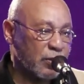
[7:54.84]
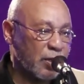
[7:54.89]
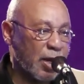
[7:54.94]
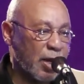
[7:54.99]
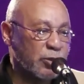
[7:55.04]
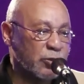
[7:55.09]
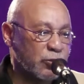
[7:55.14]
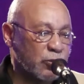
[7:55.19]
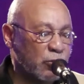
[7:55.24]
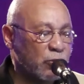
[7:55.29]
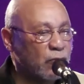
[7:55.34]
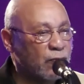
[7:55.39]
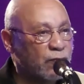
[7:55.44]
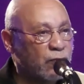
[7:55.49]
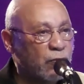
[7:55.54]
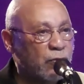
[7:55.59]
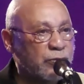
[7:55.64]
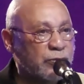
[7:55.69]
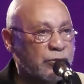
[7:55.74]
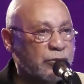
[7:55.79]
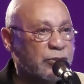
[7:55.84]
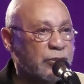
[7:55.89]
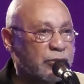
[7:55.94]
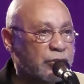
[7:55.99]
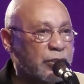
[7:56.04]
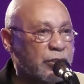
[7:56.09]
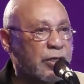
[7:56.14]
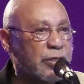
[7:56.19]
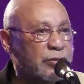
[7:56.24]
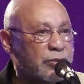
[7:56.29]
external forces that
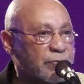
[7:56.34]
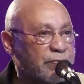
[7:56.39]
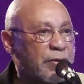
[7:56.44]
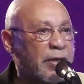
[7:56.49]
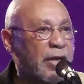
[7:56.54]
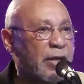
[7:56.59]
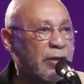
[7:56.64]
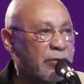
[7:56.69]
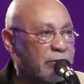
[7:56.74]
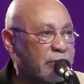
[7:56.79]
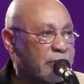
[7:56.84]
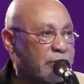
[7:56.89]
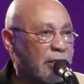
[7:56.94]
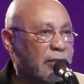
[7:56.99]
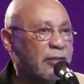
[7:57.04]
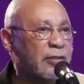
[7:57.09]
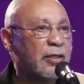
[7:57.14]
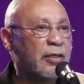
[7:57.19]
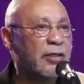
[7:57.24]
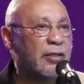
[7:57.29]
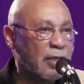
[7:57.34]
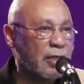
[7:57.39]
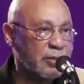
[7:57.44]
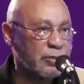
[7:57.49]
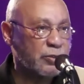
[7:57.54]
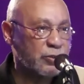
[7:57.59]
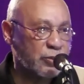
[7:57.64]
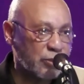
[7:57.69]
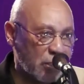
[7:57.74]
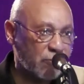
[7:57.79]
changed the pattern,
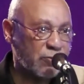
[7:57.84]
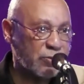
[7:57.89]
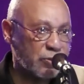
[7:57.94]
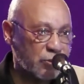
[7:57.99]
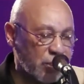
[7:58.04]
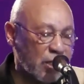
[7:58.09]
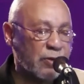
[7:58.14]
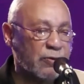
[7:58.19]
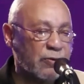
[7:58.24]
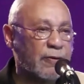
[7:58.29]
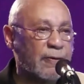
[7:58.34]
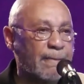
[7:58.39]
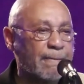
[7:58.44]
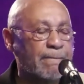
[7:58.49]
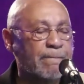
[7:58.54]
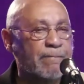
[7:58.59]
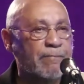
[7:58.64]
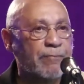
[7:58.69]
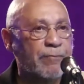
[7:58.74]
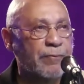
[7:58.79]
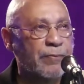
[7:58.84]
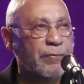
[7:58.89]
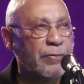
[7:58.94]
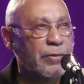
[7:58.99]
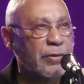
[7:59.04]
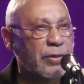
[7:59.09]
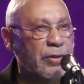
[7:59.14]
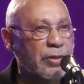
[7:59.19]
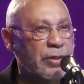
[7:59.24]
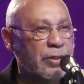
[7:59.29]
et cetera, et cetera.
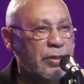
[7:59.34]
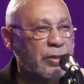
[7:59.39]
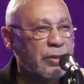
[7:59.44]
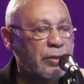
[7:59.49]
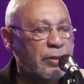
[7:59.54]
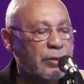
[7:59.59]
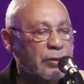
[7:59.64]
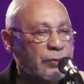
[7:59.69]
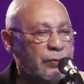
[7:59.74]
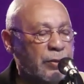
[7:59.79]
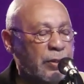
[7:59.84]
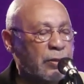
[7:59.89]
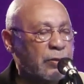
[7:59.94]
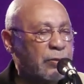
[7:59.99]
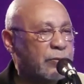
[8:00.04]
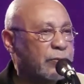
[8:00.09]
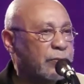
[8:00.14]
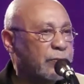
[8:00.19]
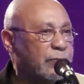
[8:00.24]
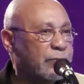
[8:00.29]
Well,